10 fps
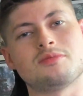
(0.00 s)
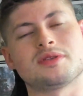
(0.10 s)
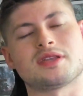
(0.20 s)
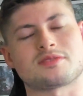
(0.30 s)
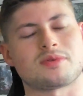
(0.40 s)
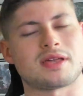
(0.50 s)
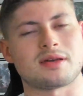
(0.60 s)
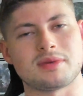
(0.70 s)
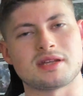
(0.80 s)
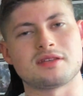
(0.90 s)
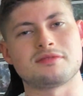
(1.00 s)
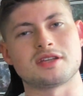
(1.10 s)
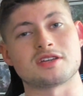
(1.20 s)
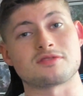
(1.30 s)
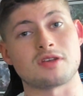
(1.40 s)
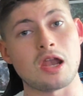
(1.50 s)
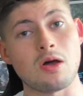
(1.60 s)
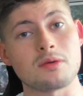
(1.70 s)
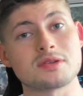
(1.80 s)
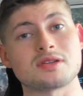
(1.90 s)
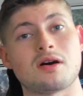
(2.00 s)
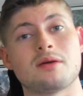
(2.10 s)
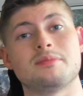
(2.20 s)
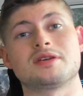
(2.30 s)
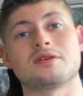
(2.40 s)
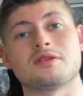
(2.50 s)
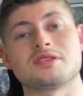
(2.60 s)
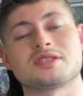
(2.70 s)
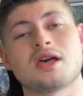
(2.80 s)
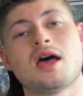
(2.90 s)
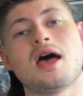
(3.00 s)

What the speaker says: and that's why I haven't been in any videos for a long time, because